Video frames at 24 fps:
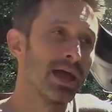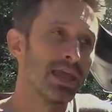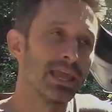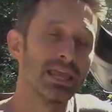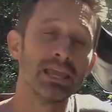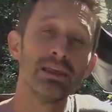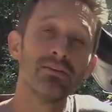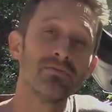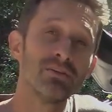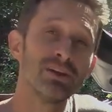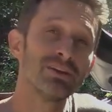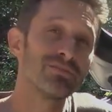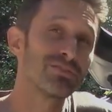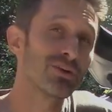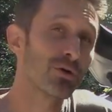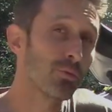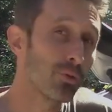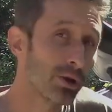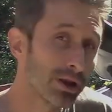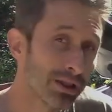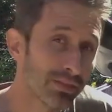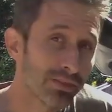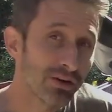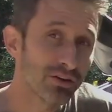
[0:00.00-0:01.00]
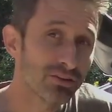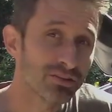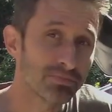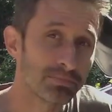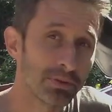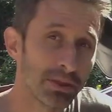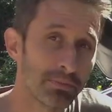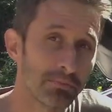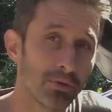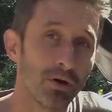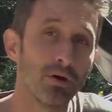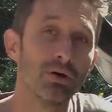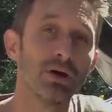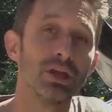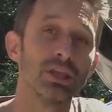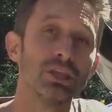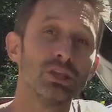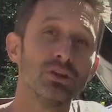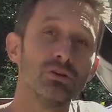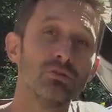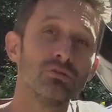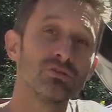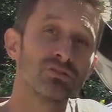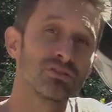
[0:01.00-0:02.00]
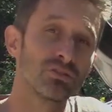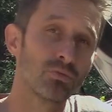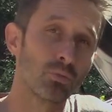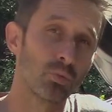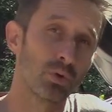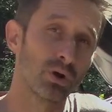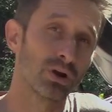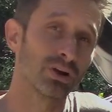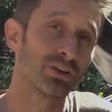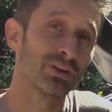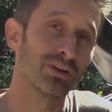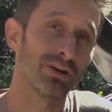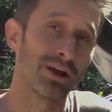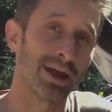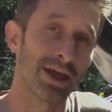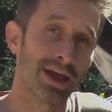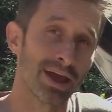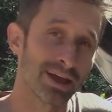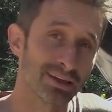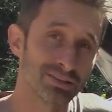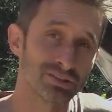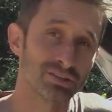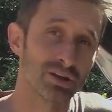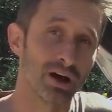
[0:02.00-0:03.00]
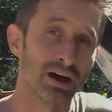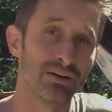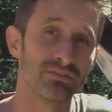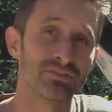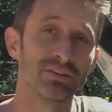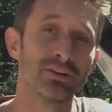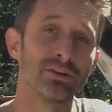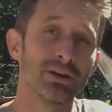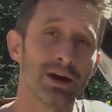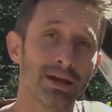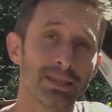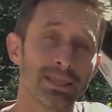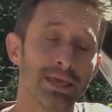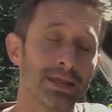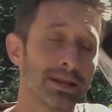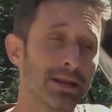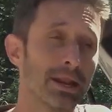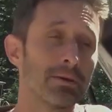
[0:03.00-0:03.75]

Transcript: Even if you're one of those people, you should work your ass off to not get it.